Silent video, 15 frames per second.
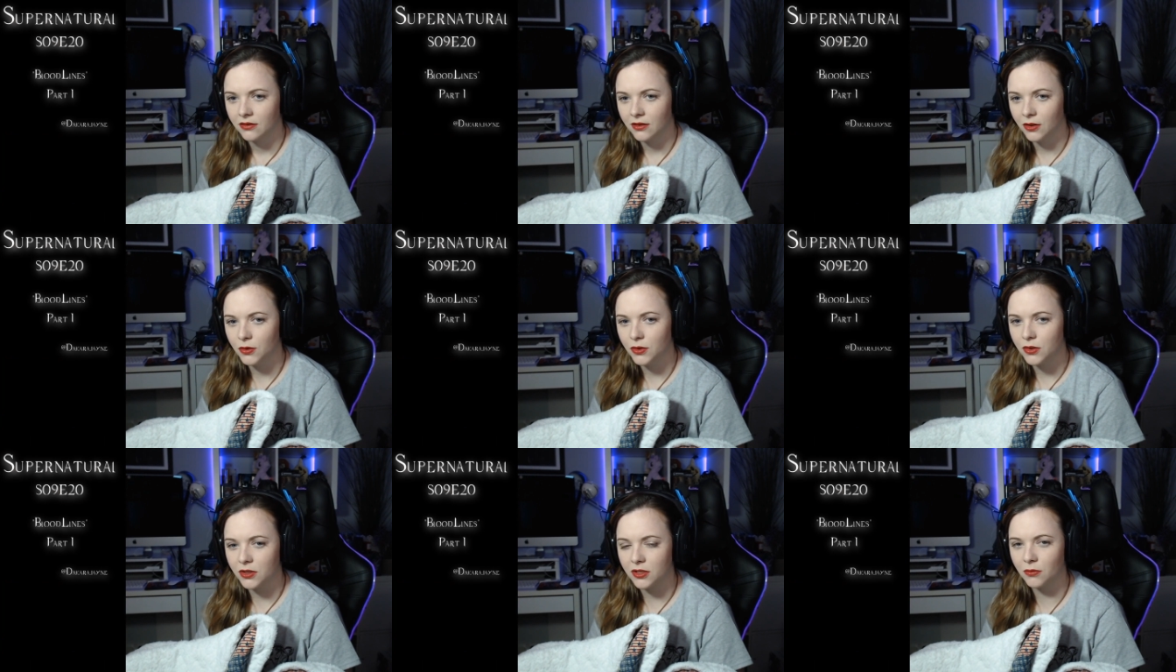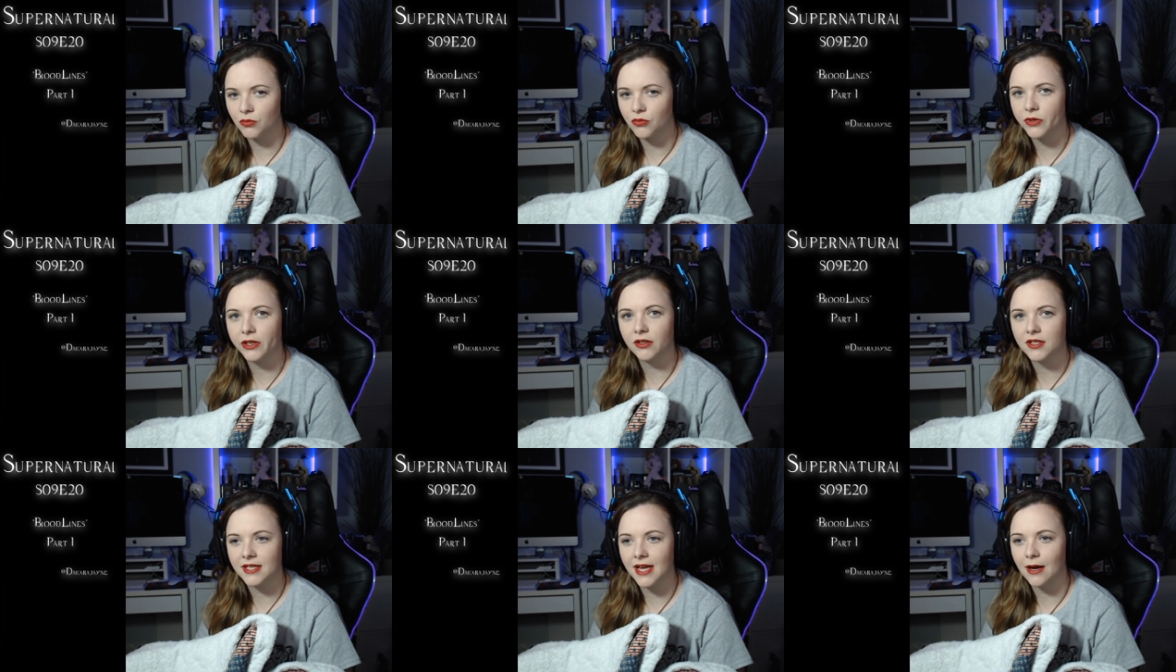Those are some
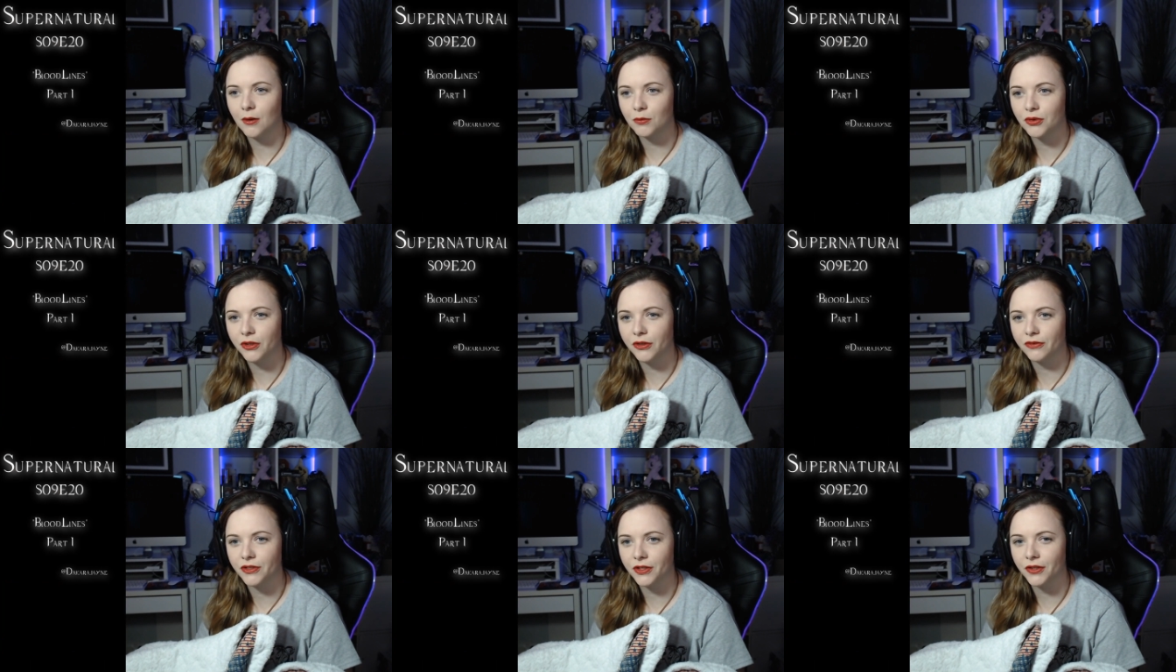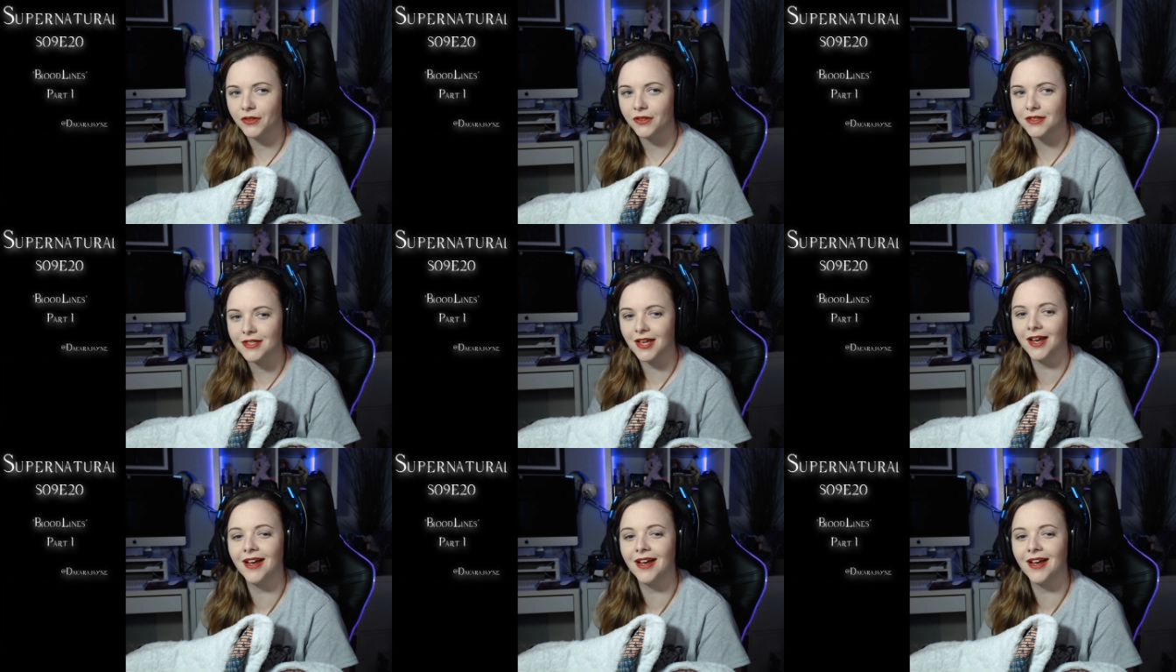real soundproof doors.